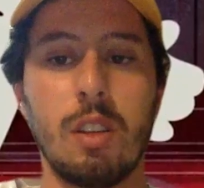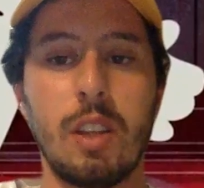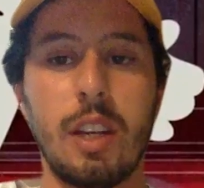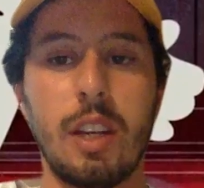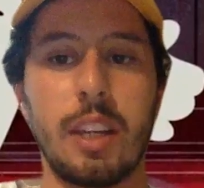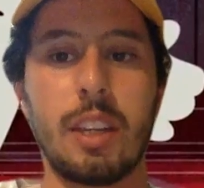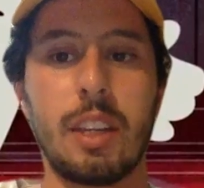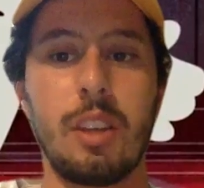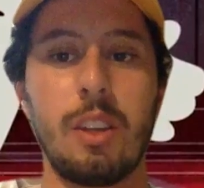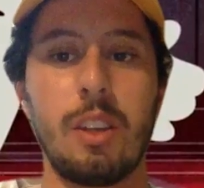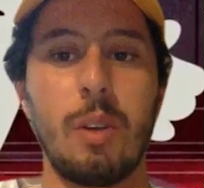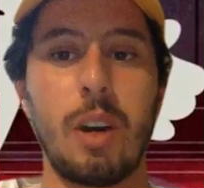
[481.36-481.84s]

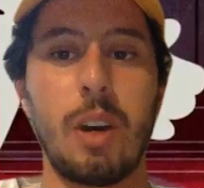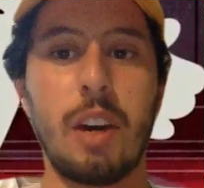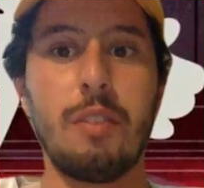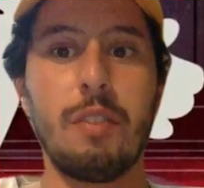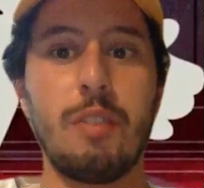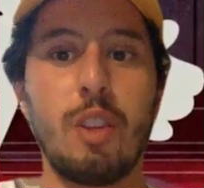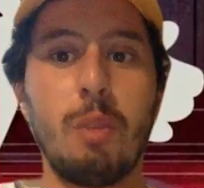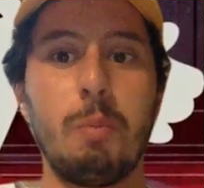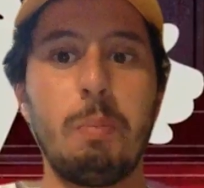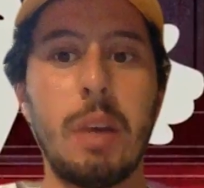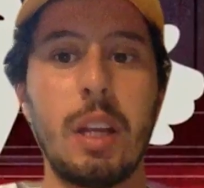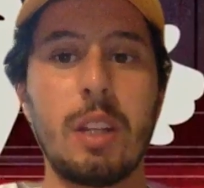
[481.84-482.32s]
like you have
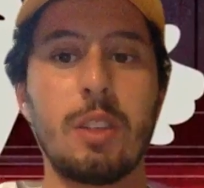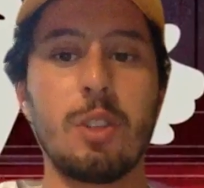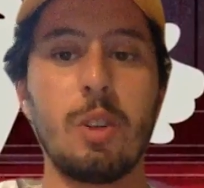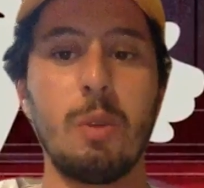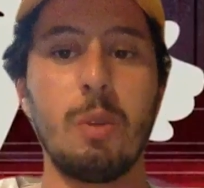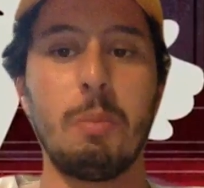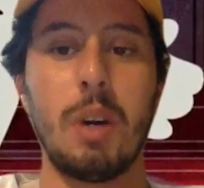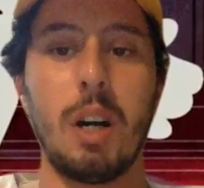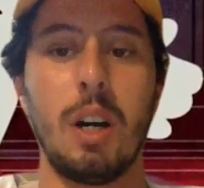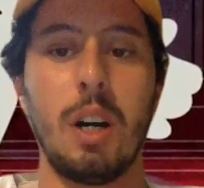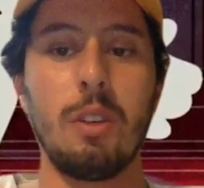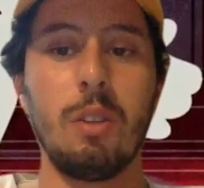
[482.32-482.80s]
the mental
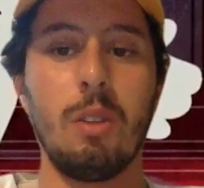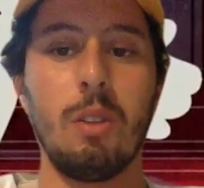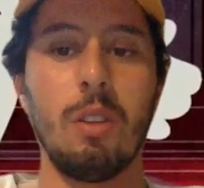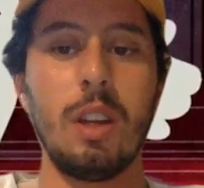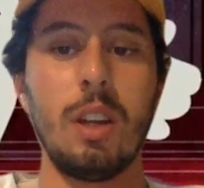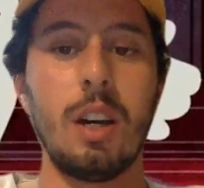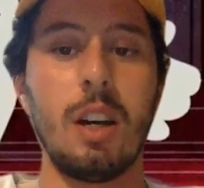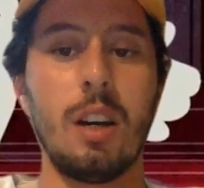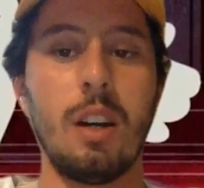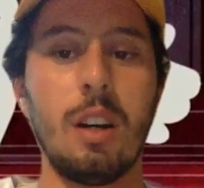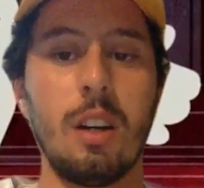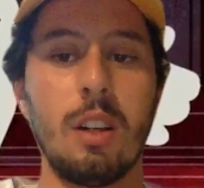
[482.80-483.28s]
model
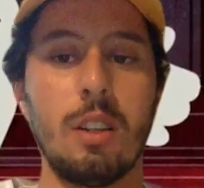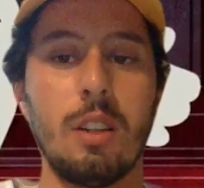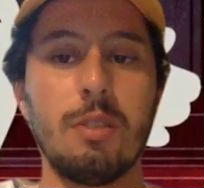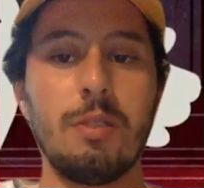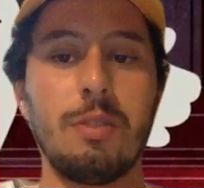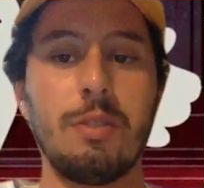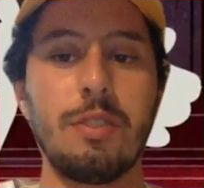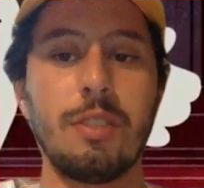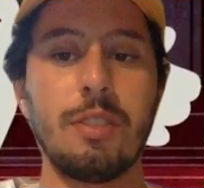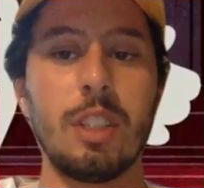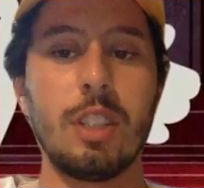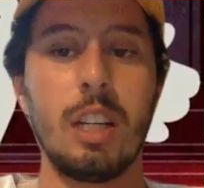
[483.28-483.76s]
of
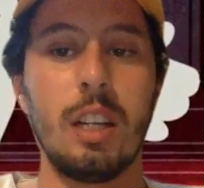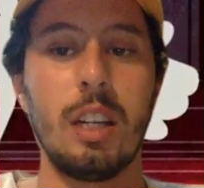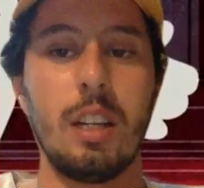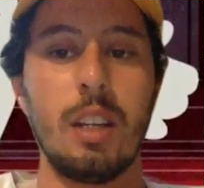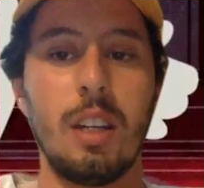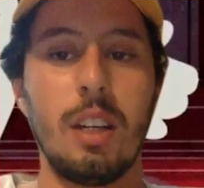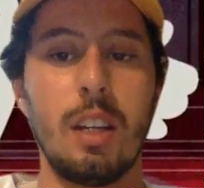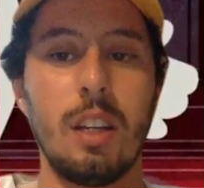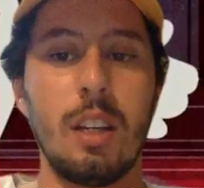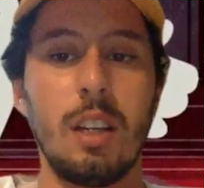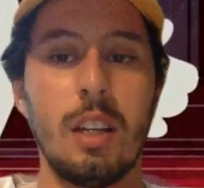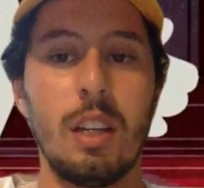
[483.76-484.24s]

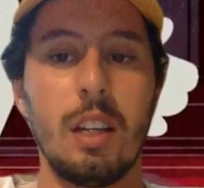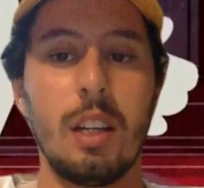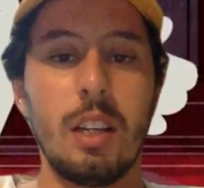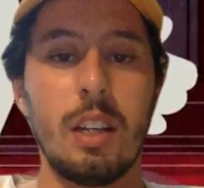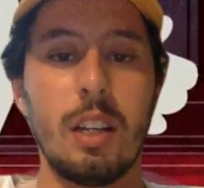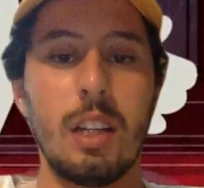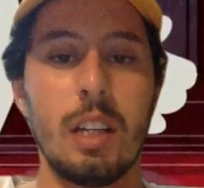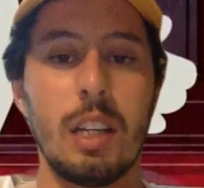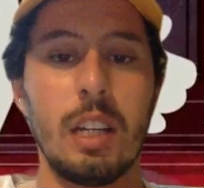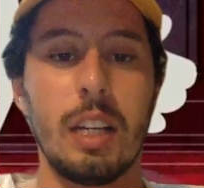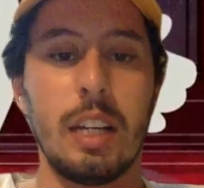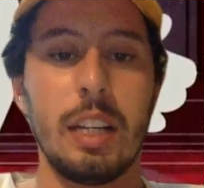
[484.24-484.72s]

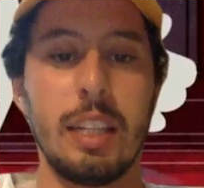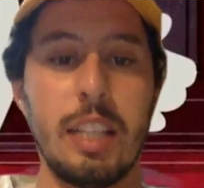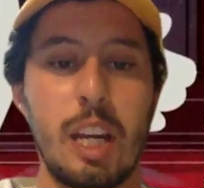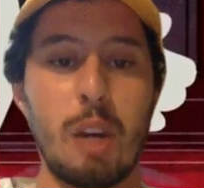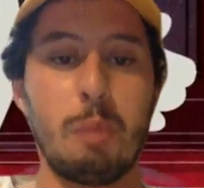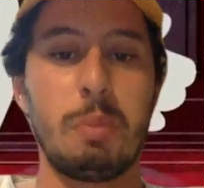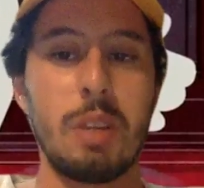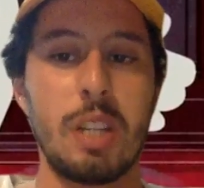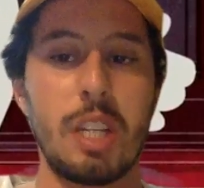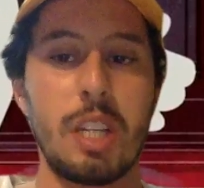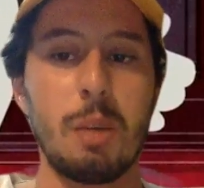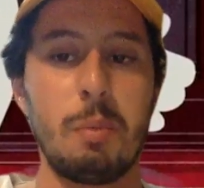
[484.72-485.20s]
an
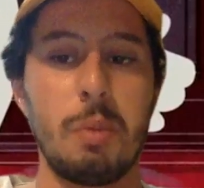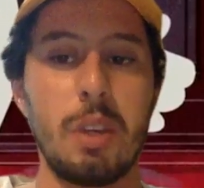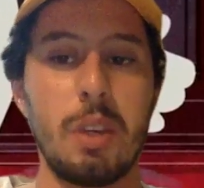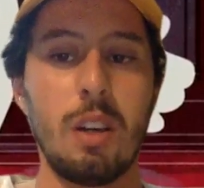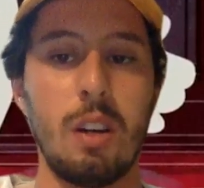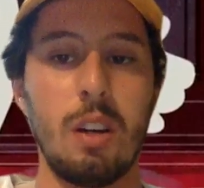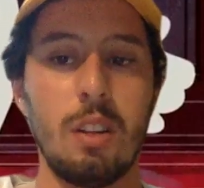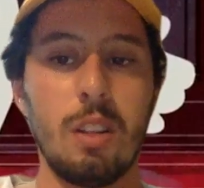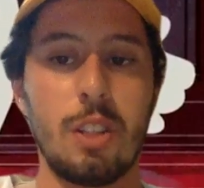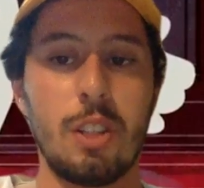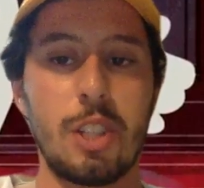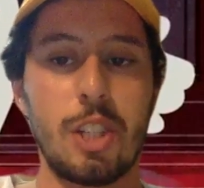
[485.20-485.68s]

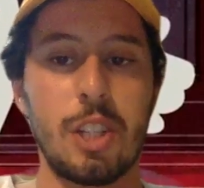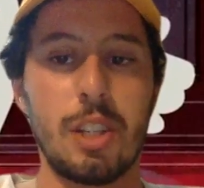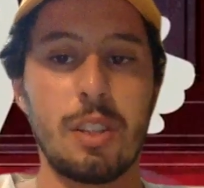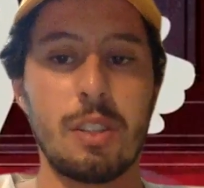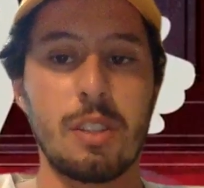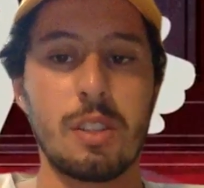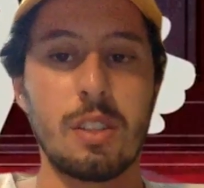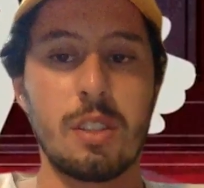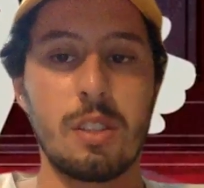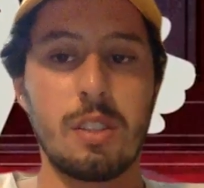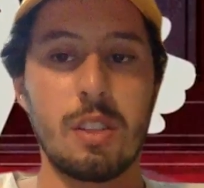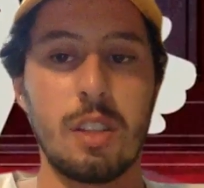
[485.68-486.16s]

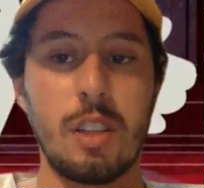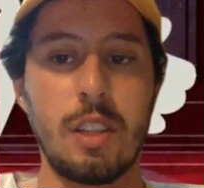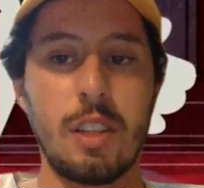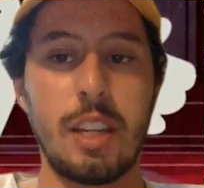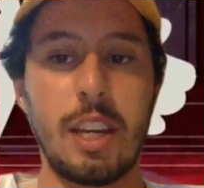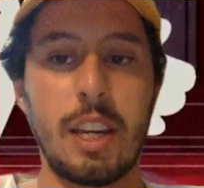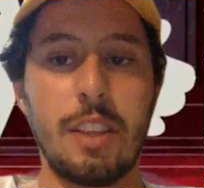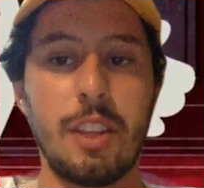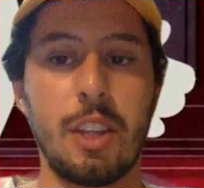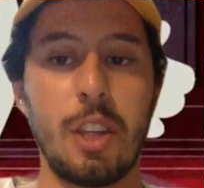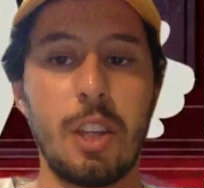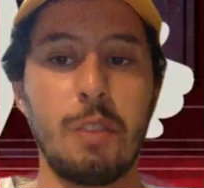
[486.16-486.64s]
epidemiologist, and
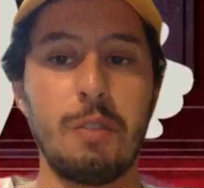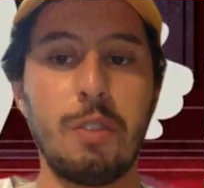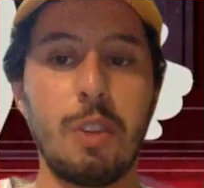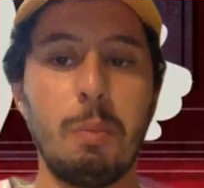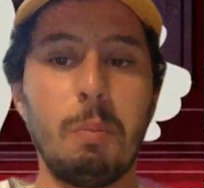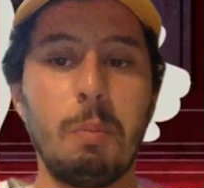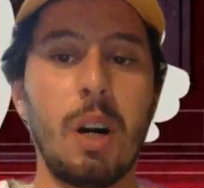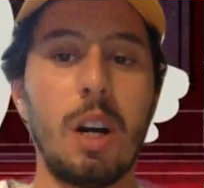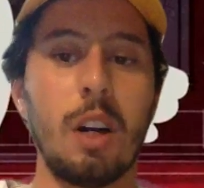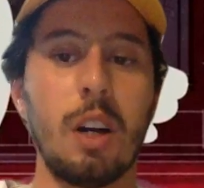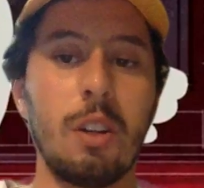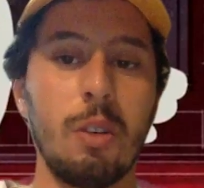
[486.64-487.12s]
now that you have the
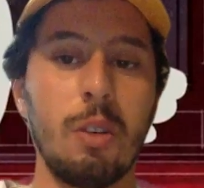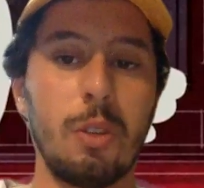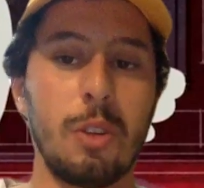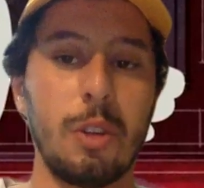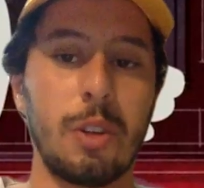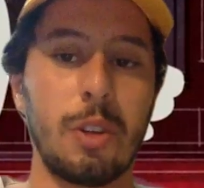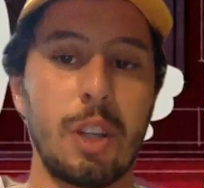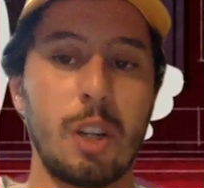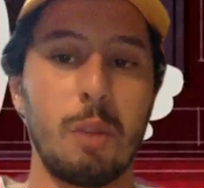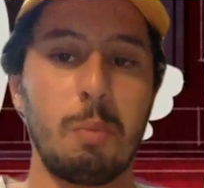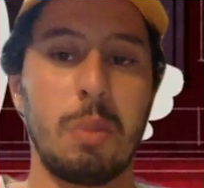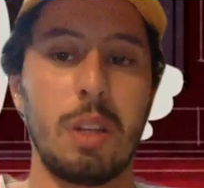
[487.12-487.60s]
model, you
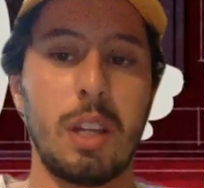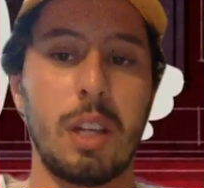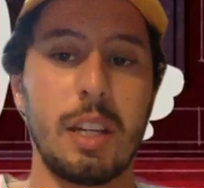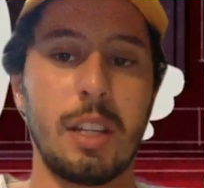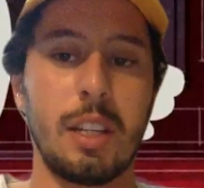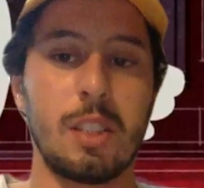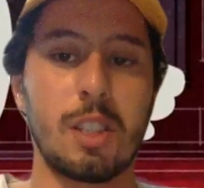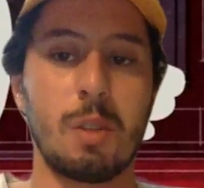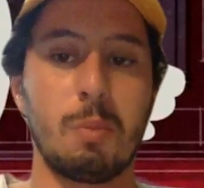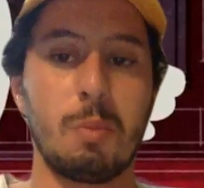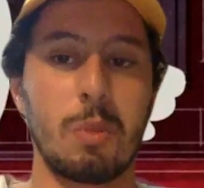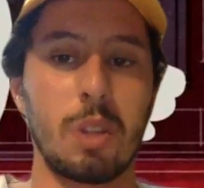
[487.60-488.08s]
can apply
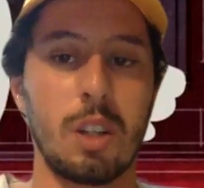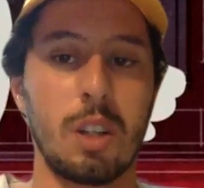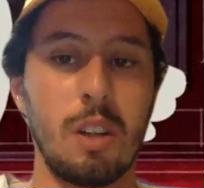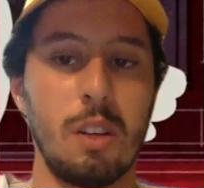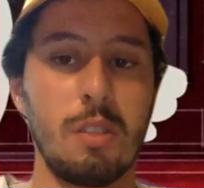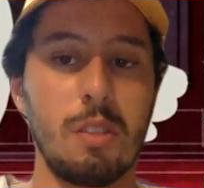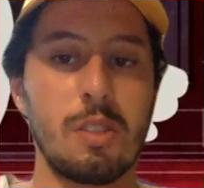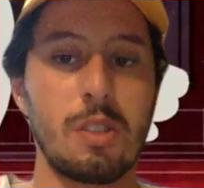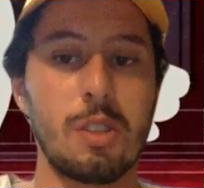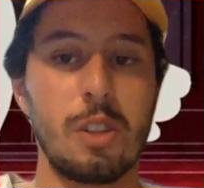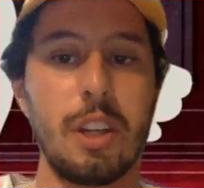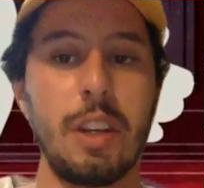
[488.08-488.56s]
it somewhere
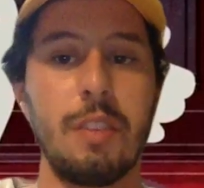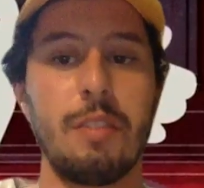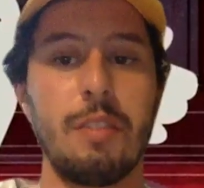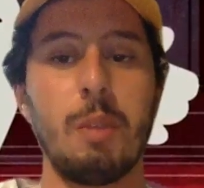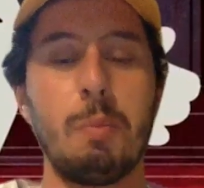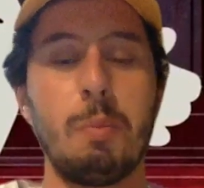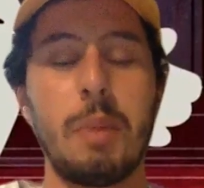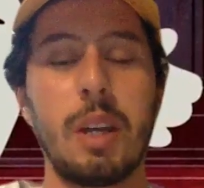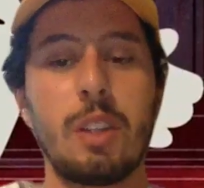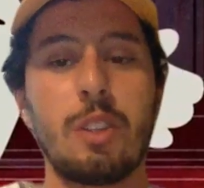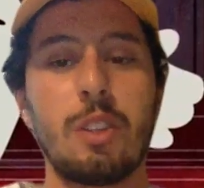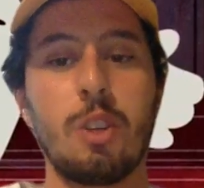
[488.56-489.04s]
else. Or you have the
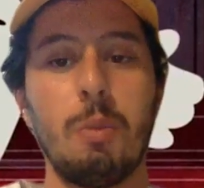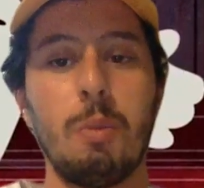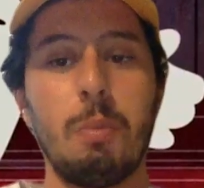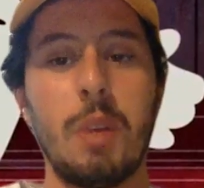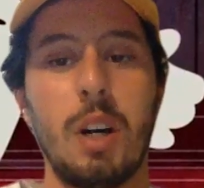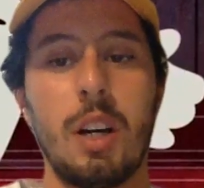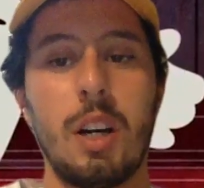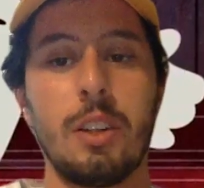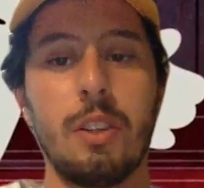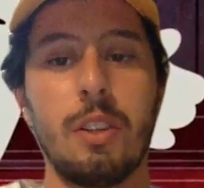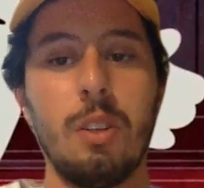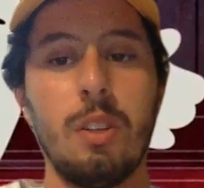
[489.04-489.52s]
mental
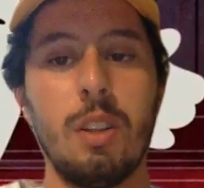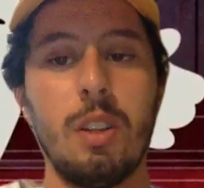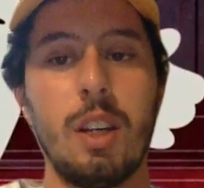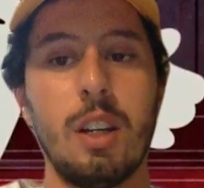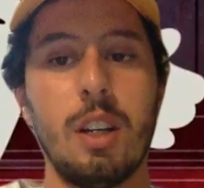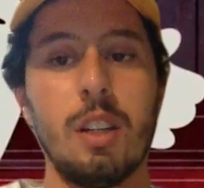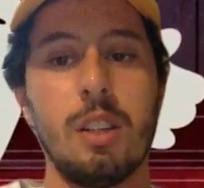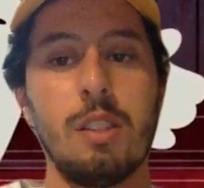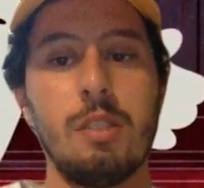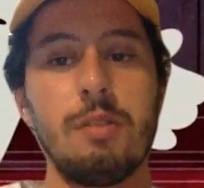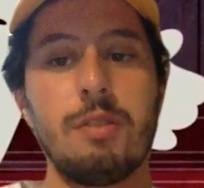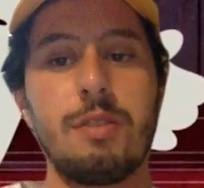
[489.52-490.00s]
model
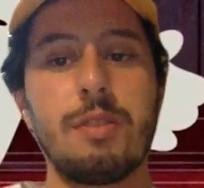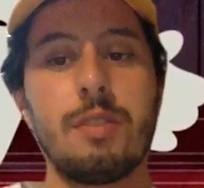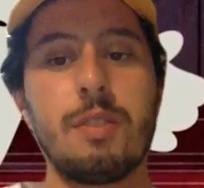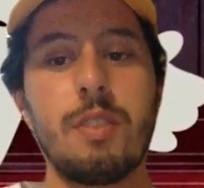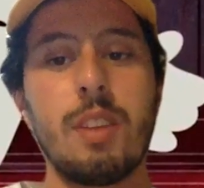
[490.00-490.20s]
of,